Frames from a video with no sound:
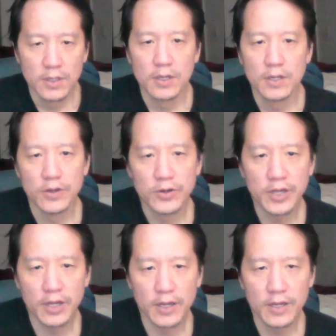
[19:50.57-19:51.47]

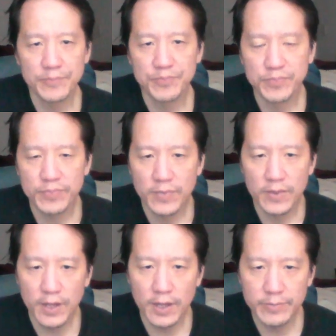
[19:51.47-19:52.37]
Okay,
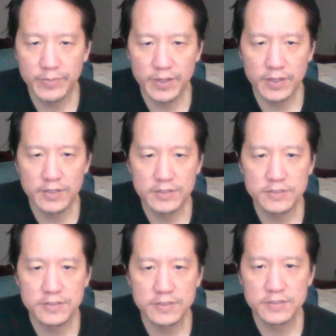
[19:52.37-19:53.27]
that
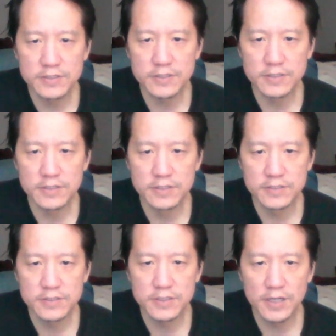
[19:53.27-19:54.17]
means this
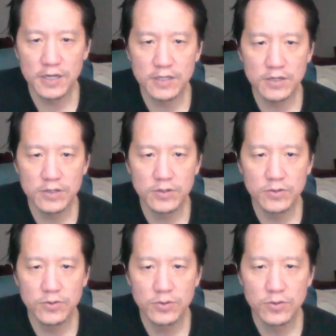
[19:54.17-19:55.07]
is
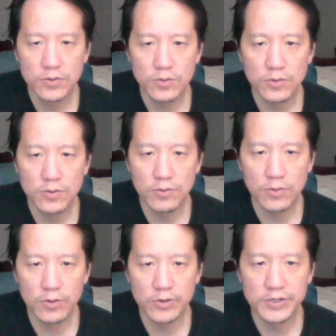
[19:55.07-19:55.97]
yellow,
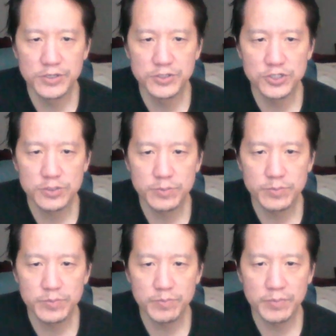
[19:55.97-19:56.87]
orange,
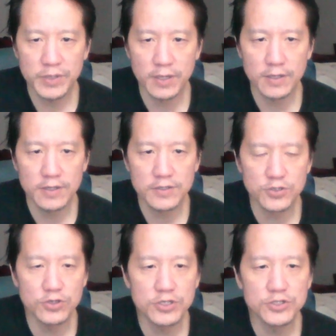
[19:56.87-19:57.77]
pink. So
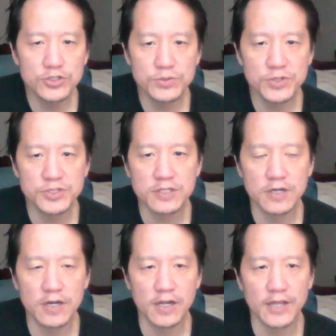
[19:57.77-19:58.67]
you can do this
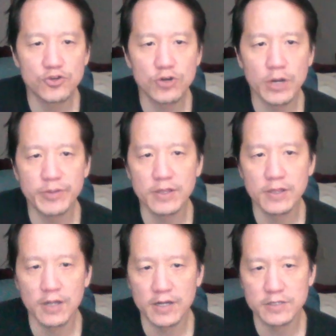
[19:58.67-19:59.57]
along entropic
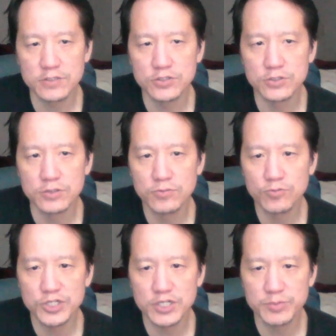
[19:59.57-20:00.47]
lines too,
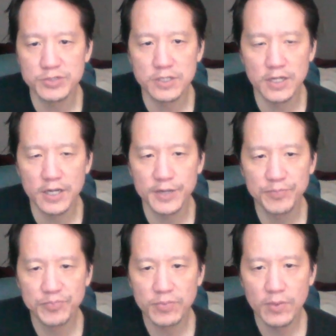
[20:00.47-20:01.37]
which helps a lot.
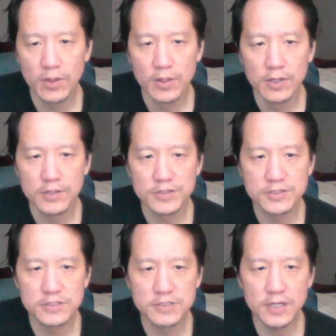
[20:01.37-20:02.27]

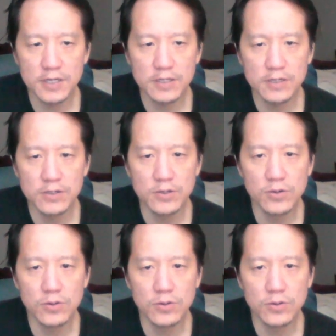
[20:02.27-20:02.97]
This is yellow,